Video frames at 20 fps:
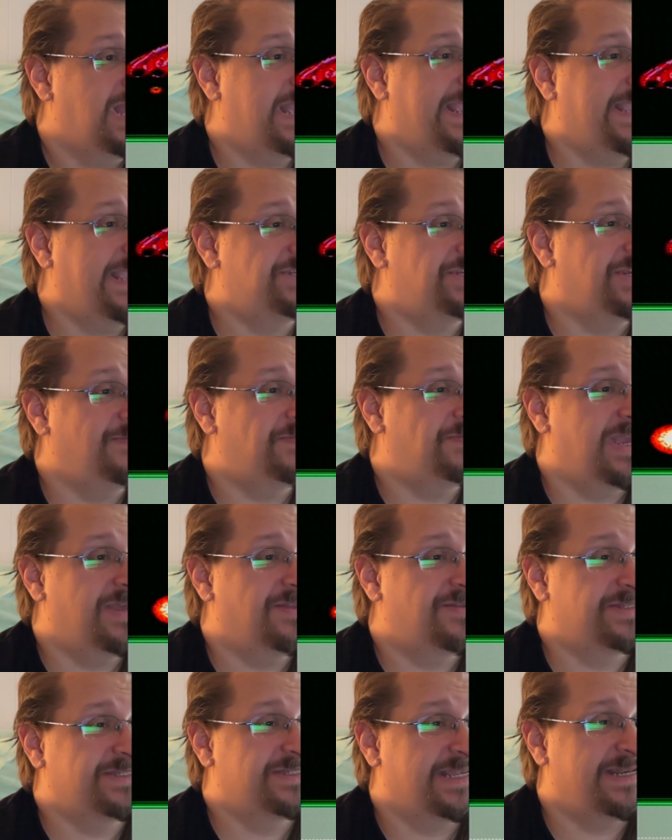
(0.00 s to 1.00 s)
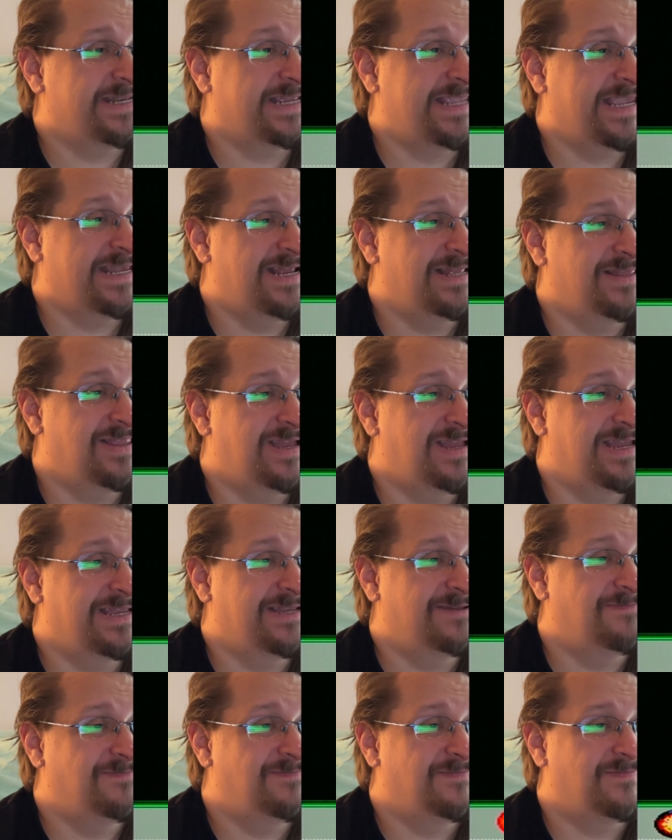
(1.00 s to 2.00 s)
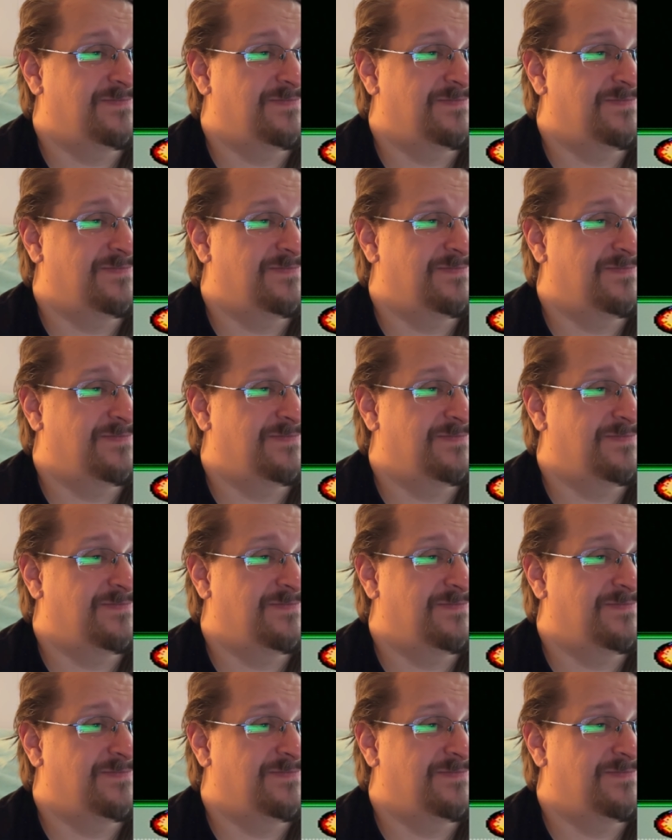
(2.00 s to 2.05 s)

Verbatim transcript: I hate cheap deaths, and I cannot lie.